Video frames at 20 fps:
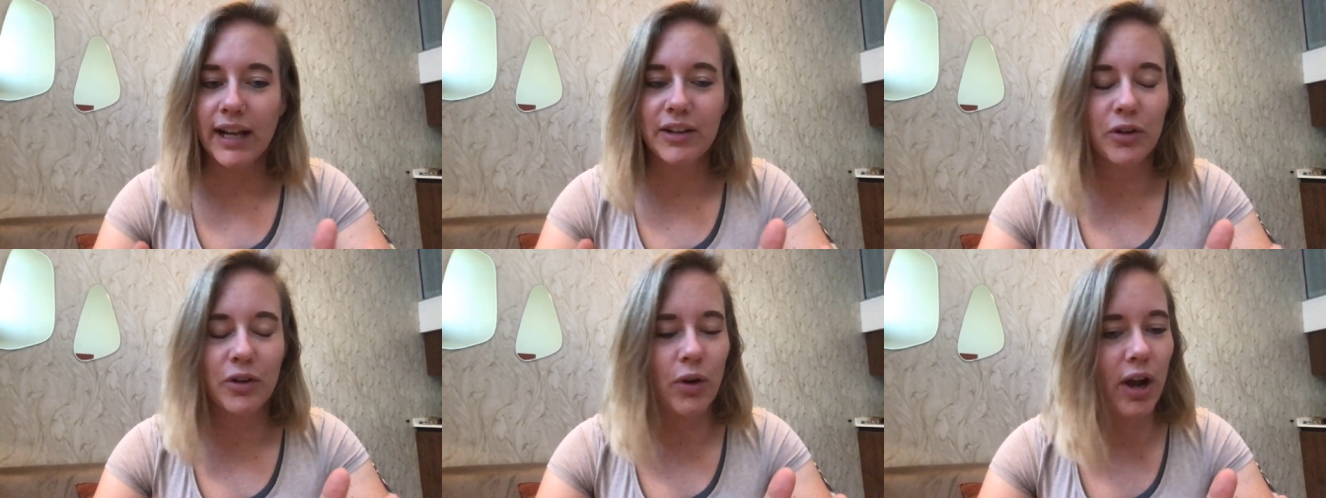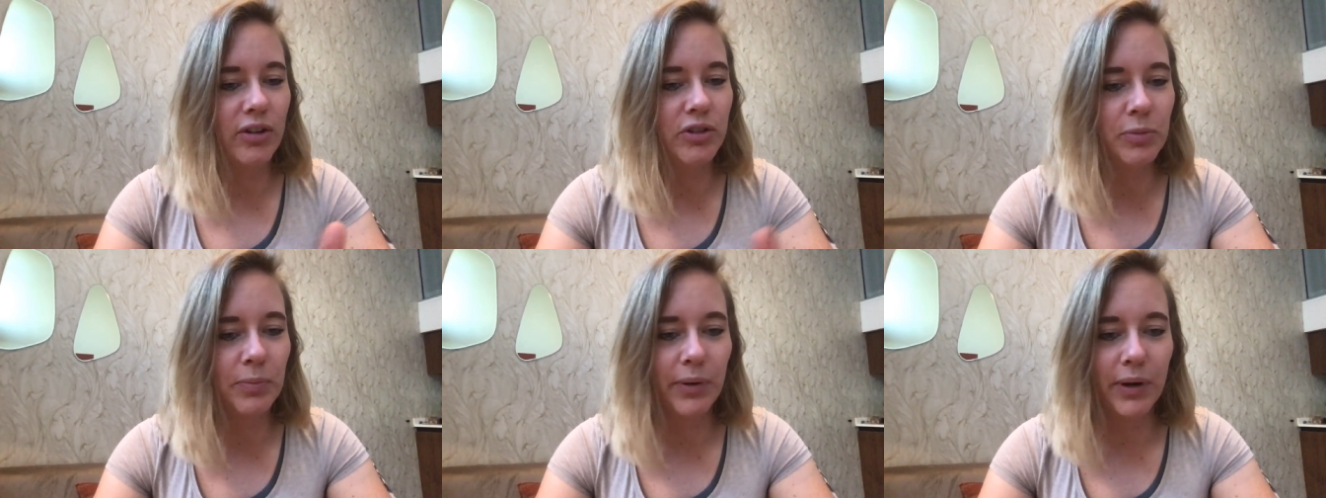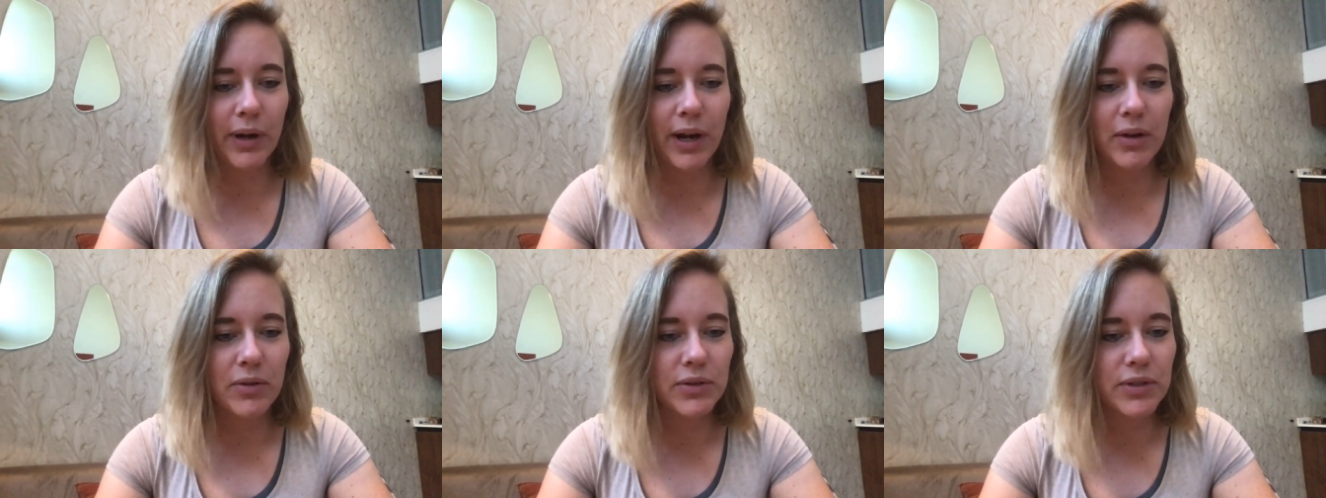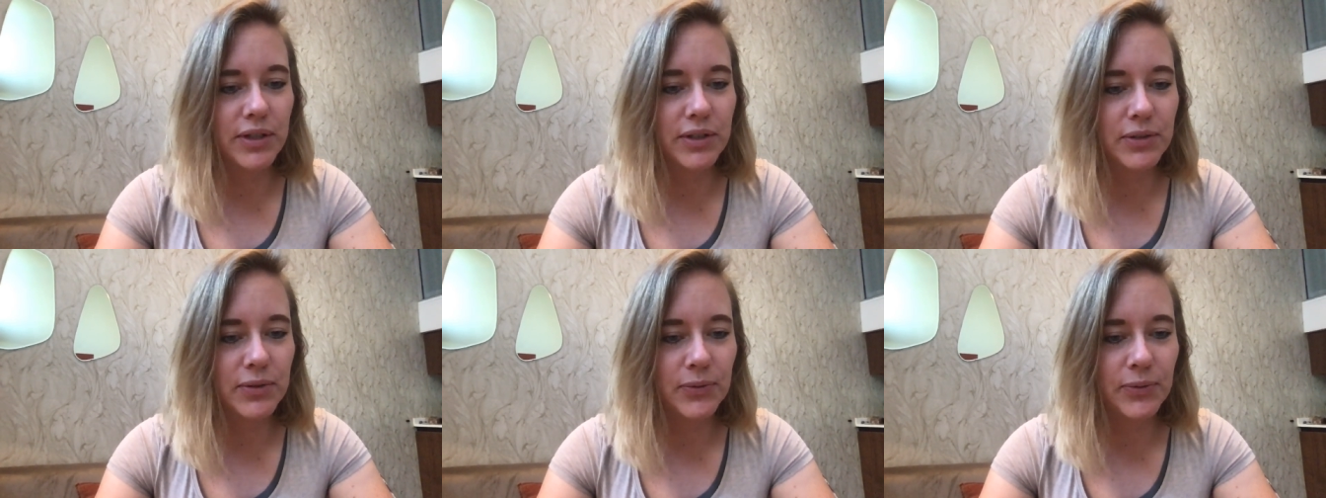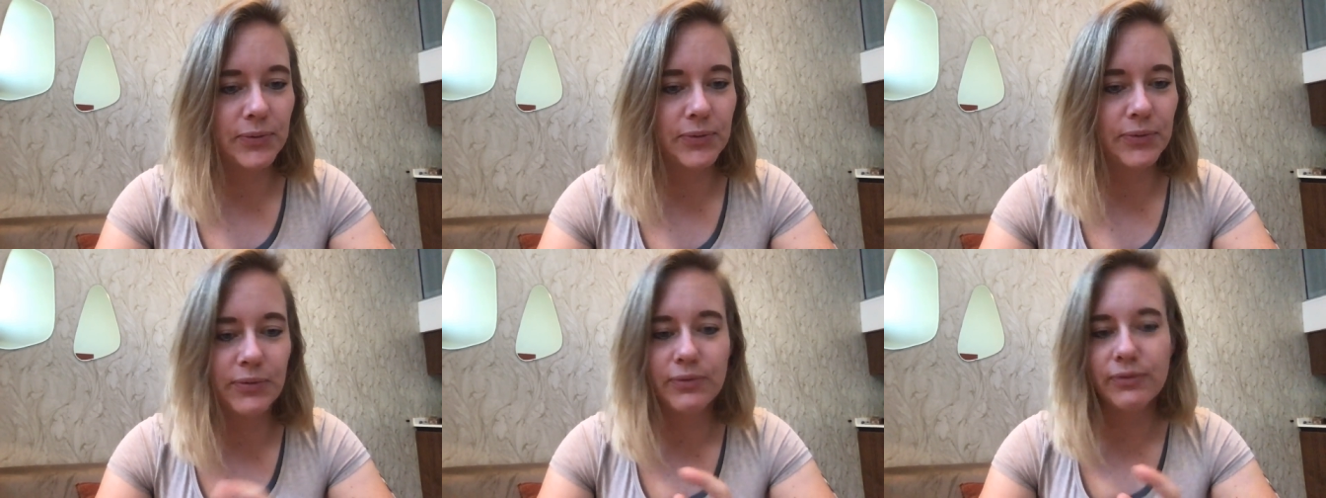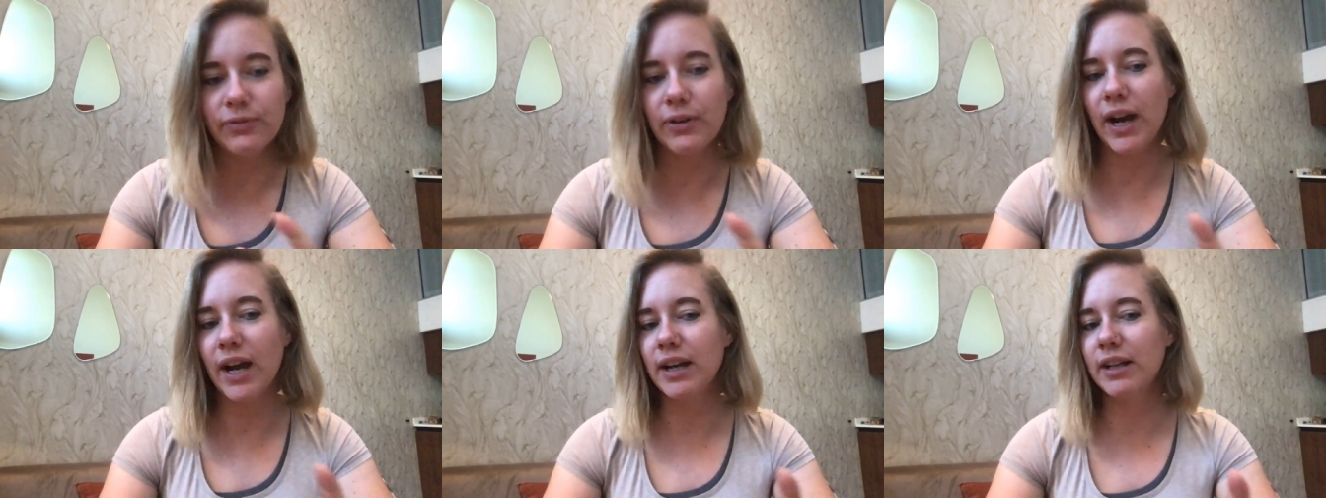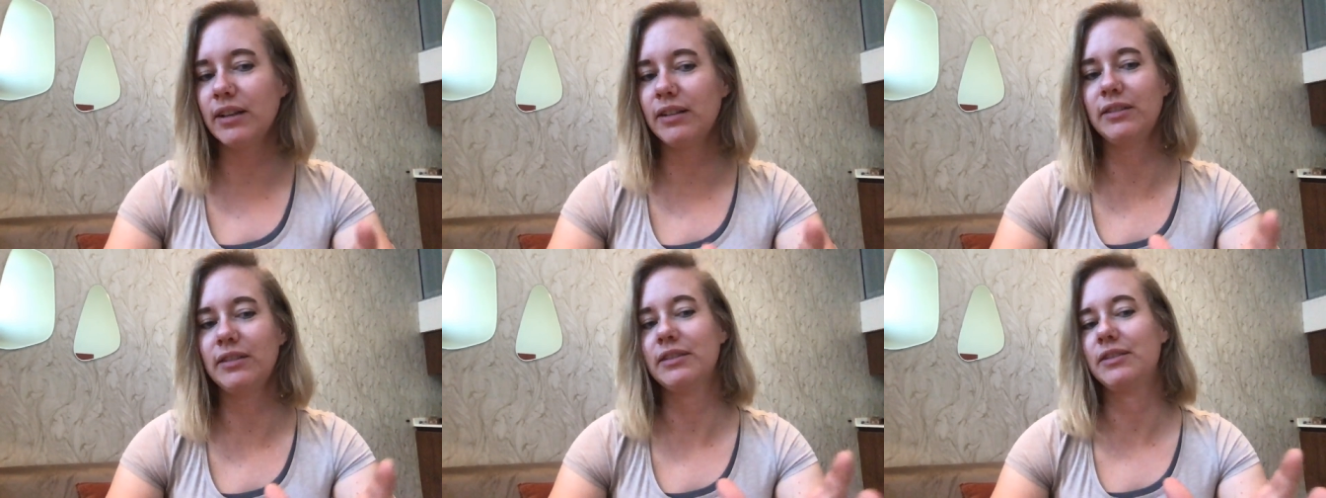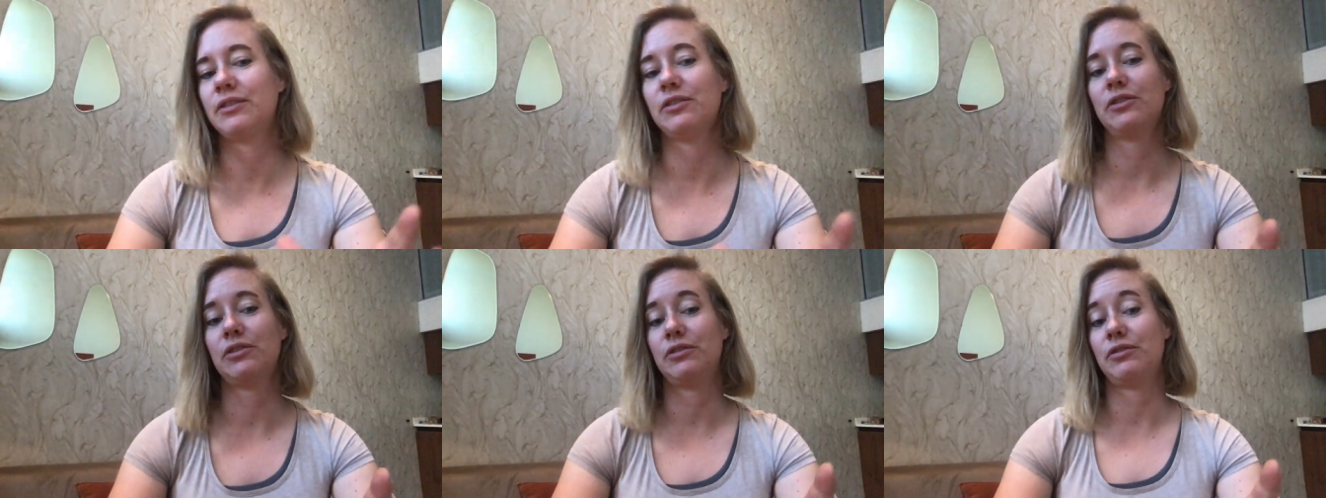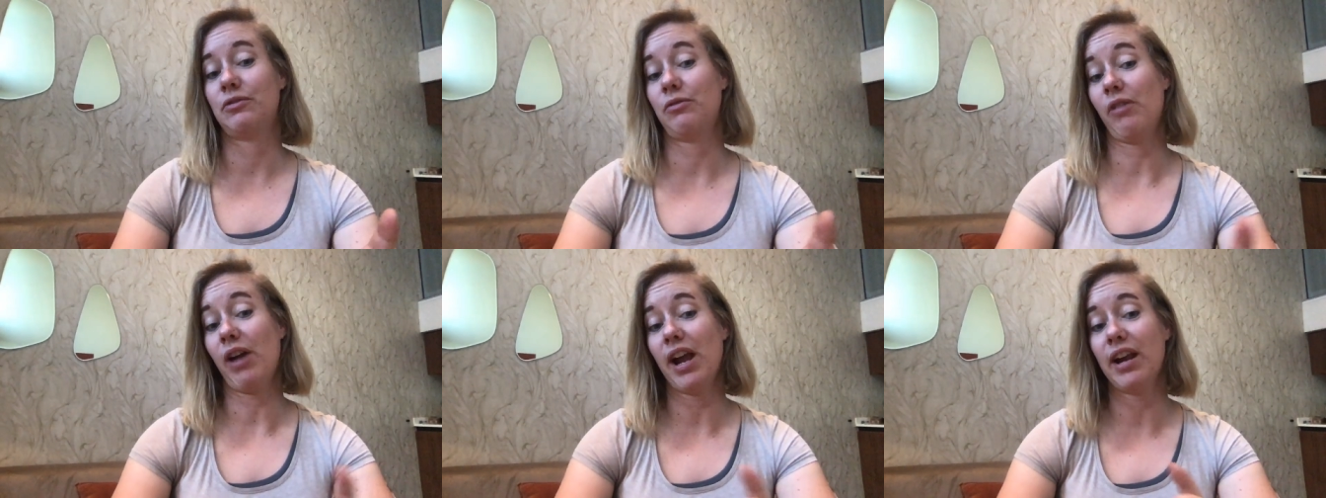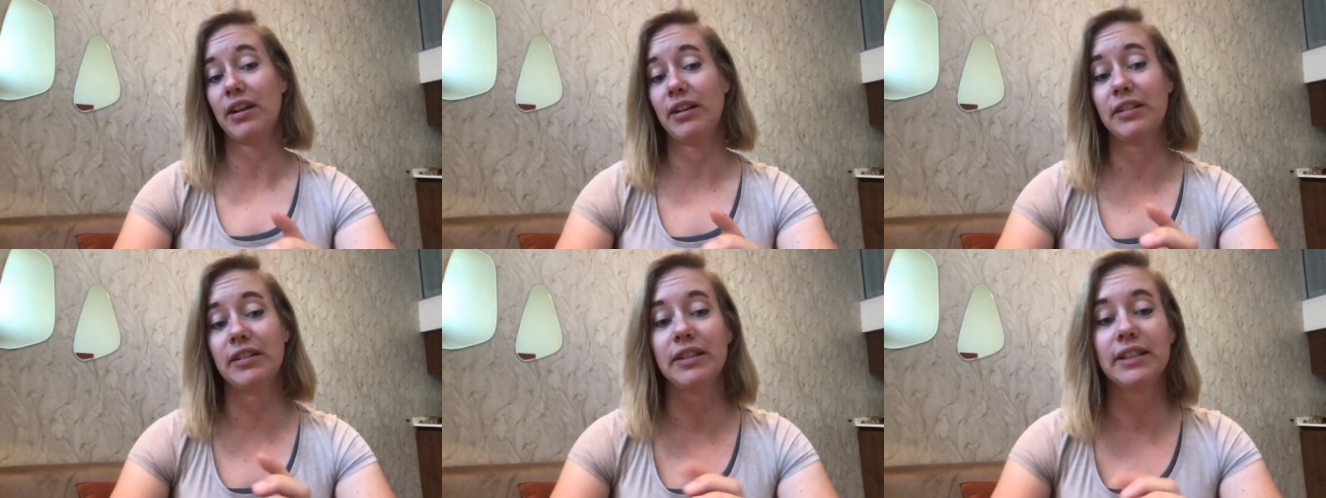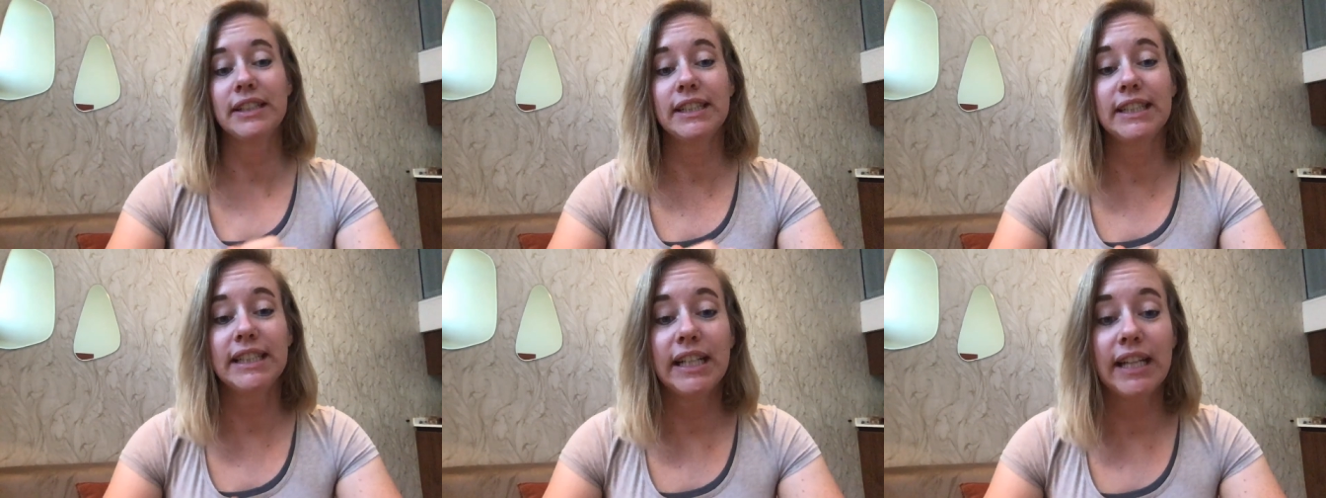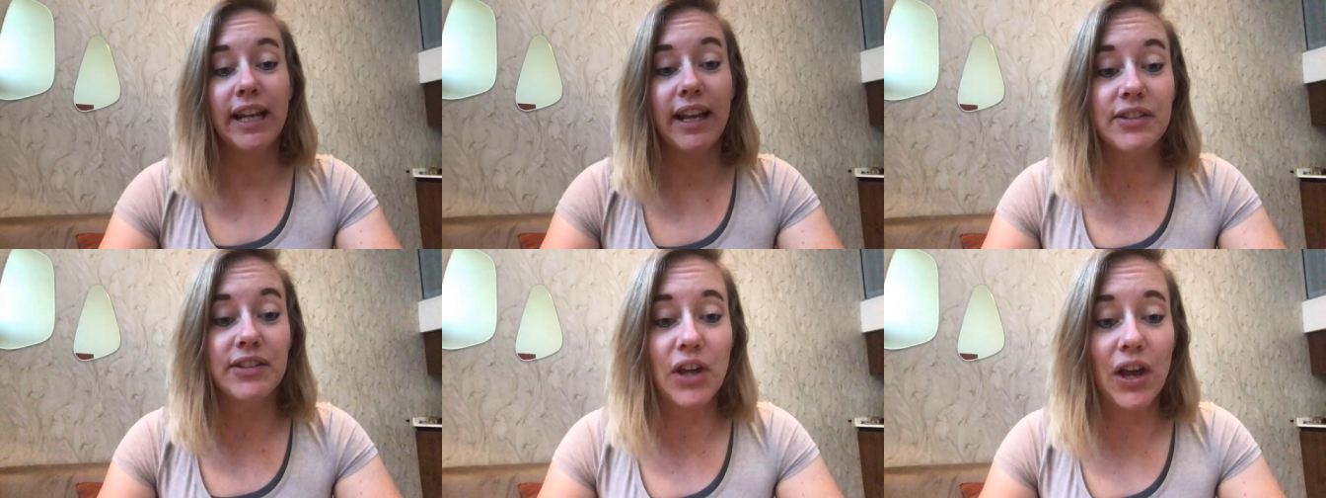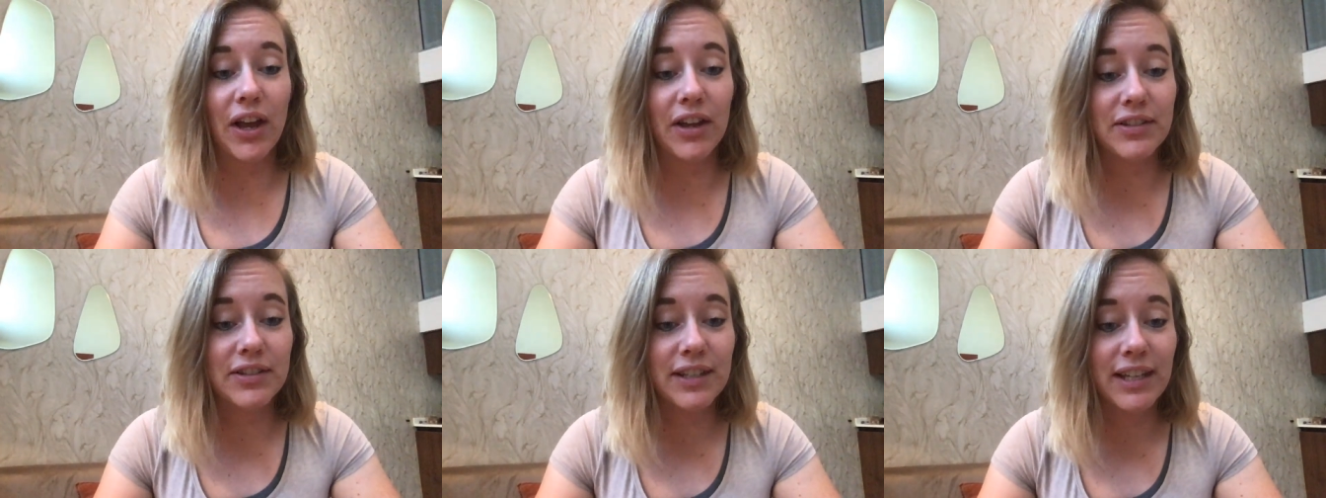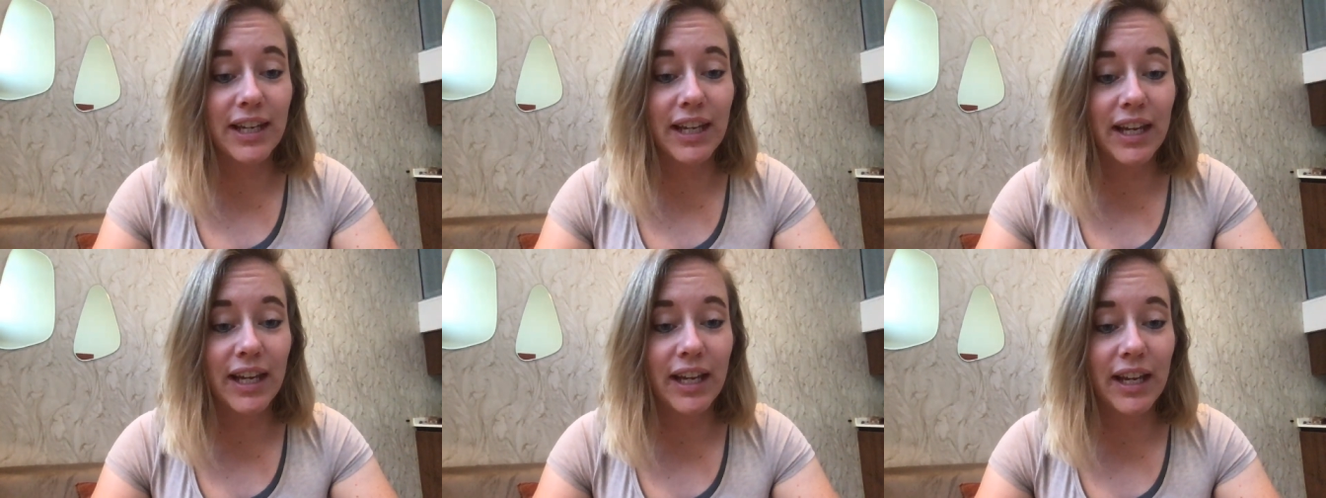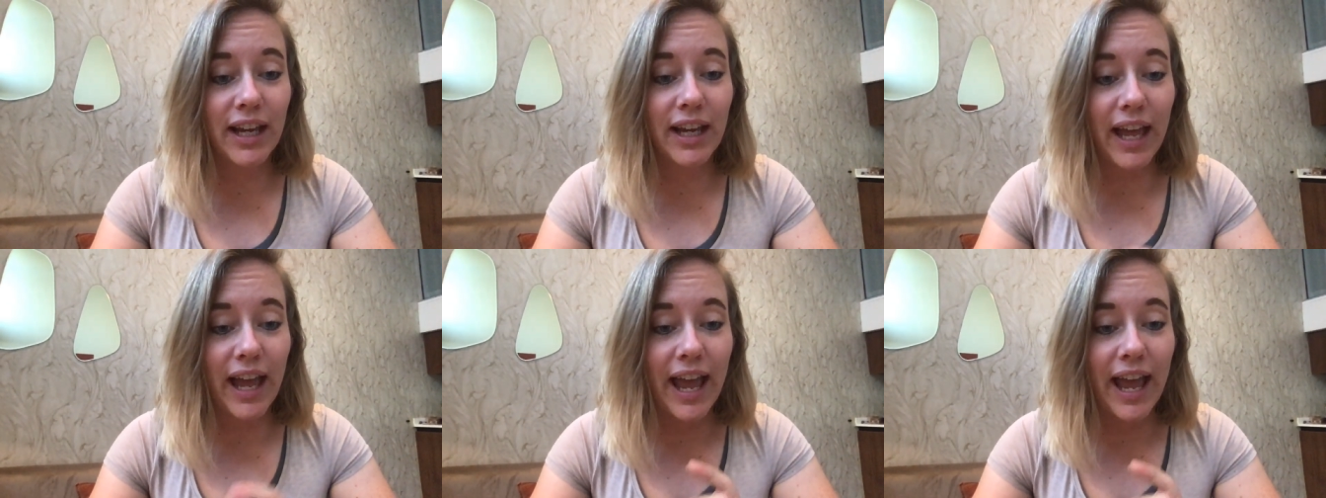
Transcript: know how to pronounce this. Files Rider is asking,